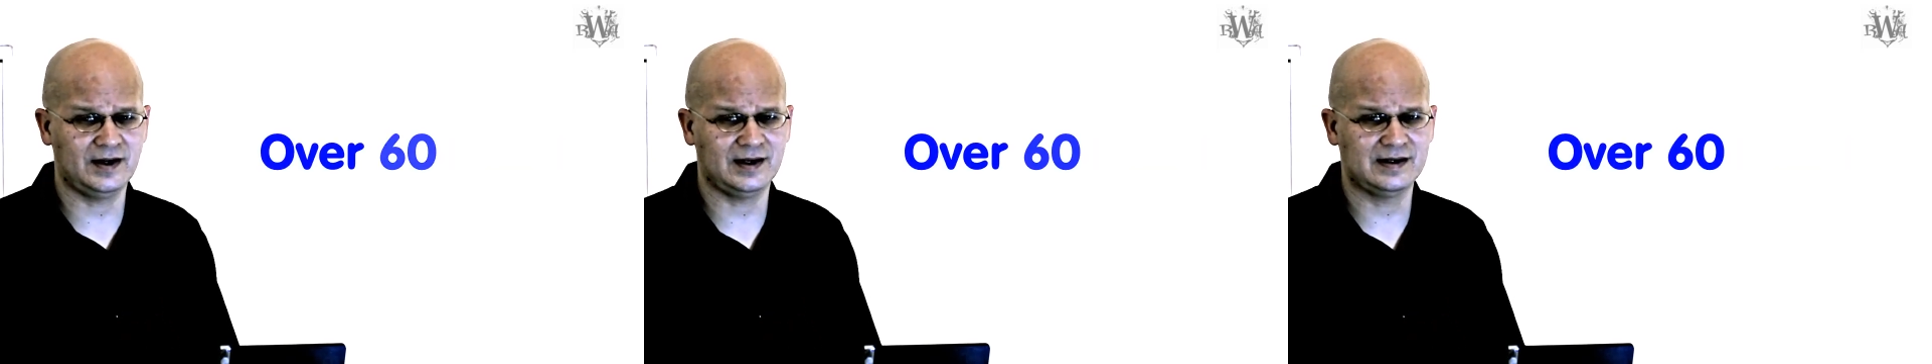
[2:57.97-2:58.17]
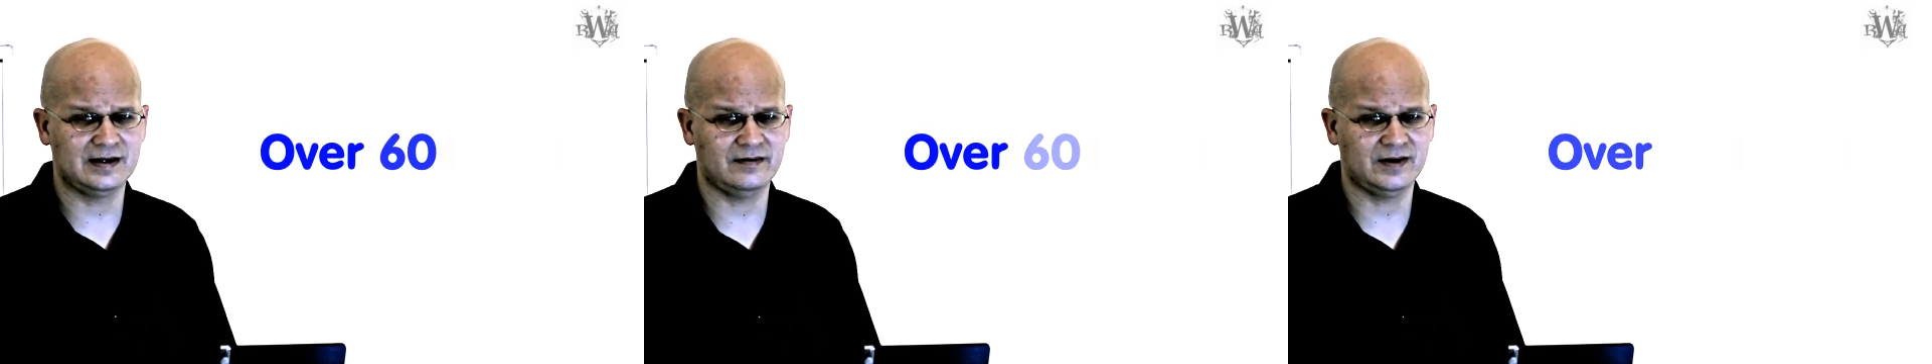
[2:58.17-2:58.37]

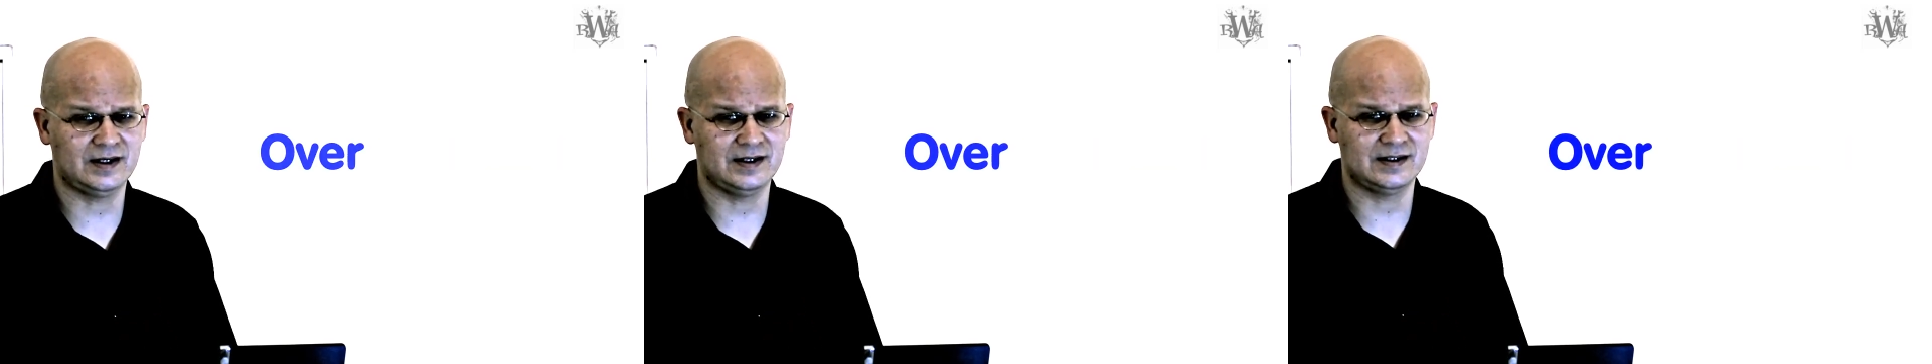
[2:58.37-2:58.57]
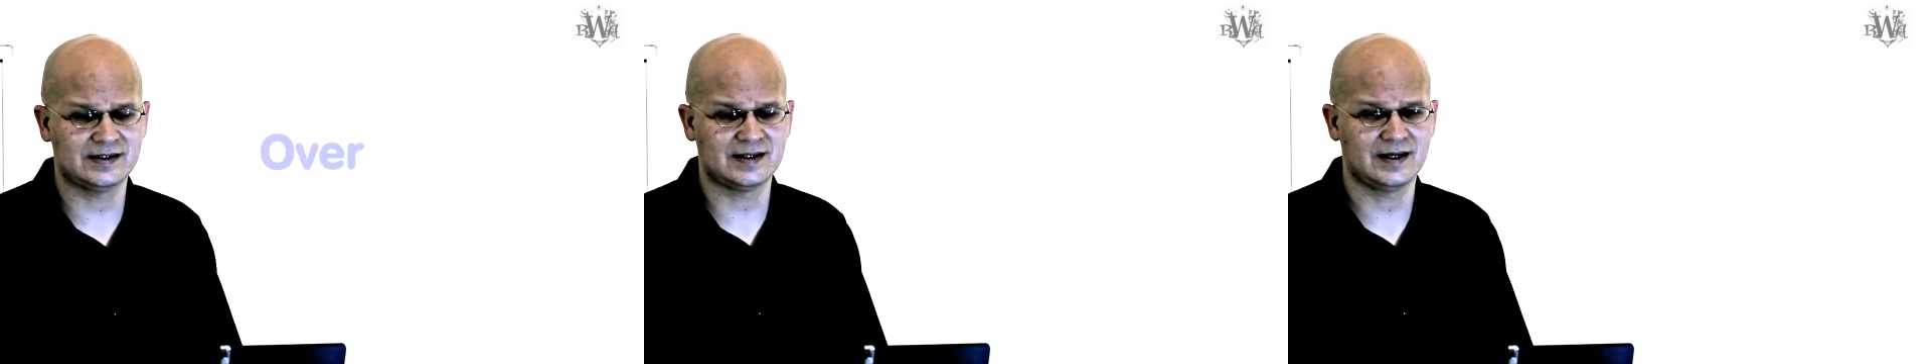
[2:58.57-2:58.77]

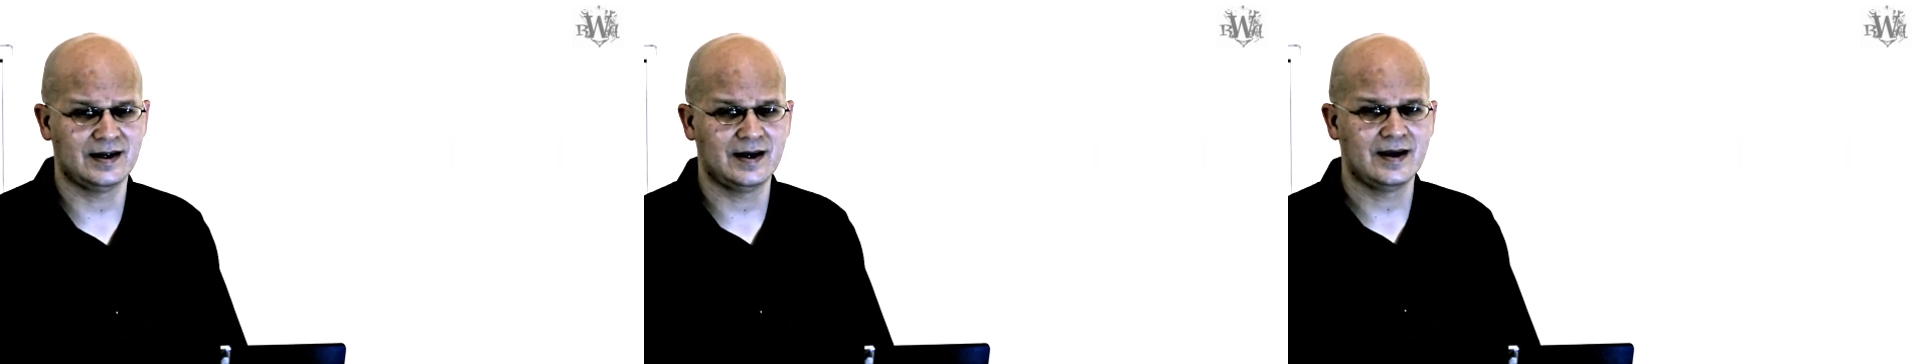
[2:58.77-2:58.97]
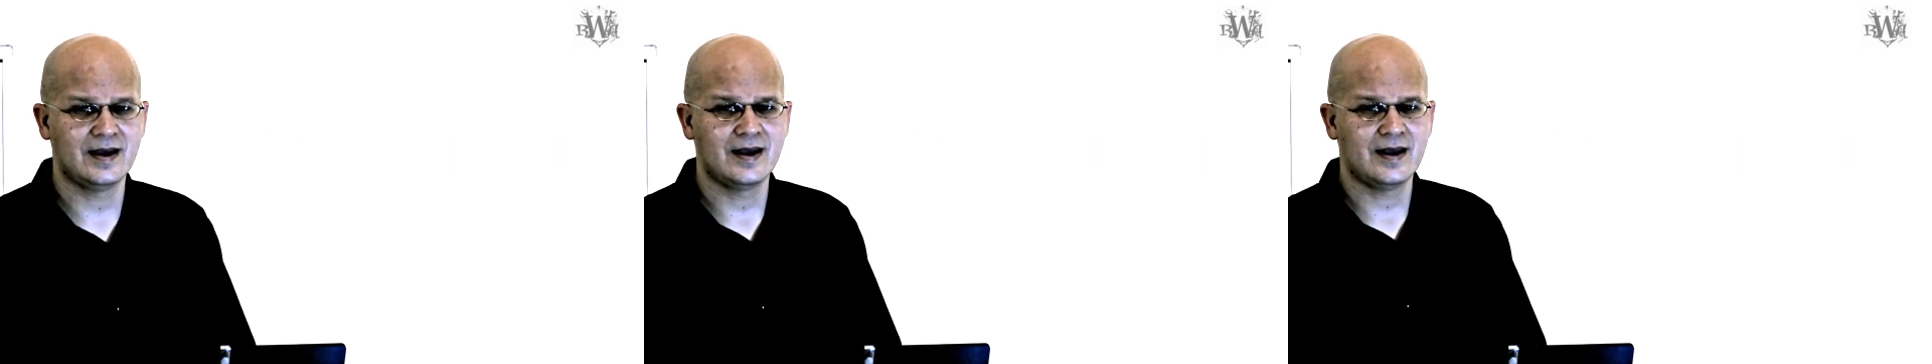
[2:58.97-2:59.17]
activities,
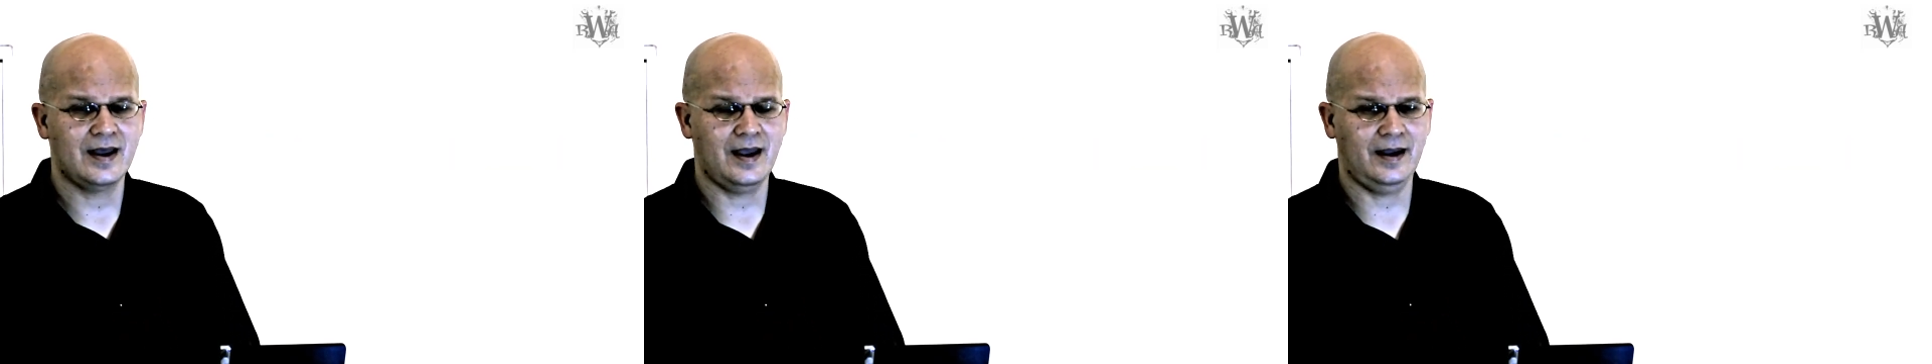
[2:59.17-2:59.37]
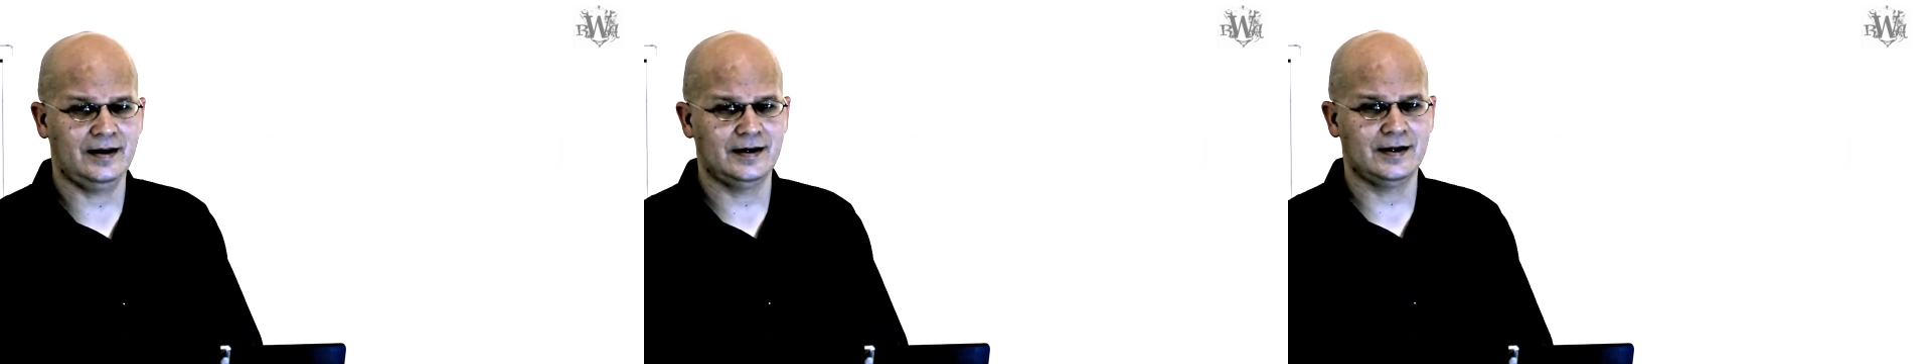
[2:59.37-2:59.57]

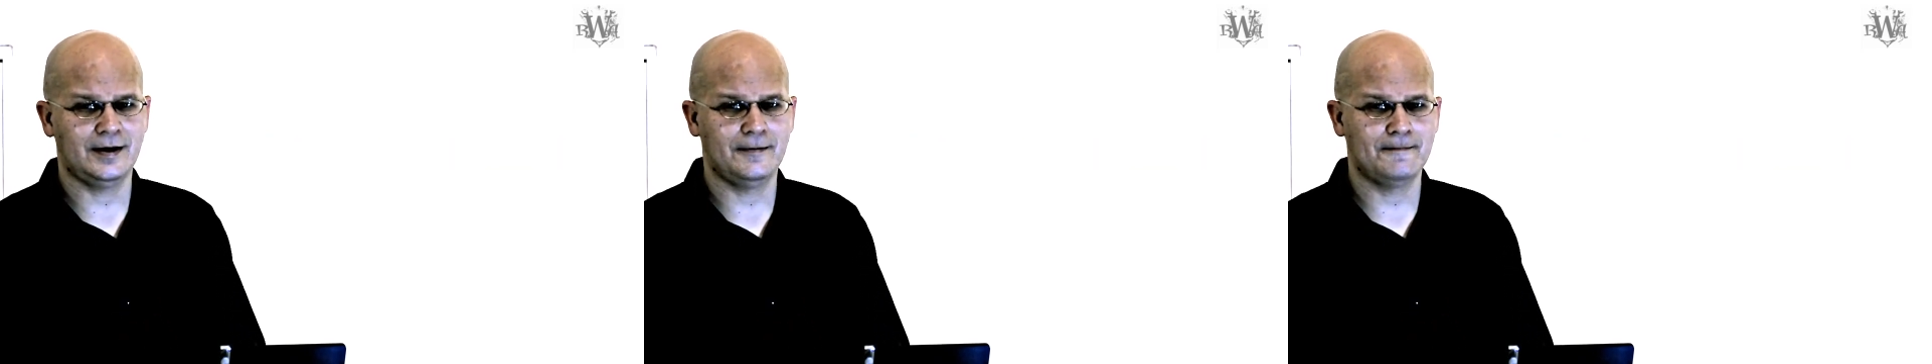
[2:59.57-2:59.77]
and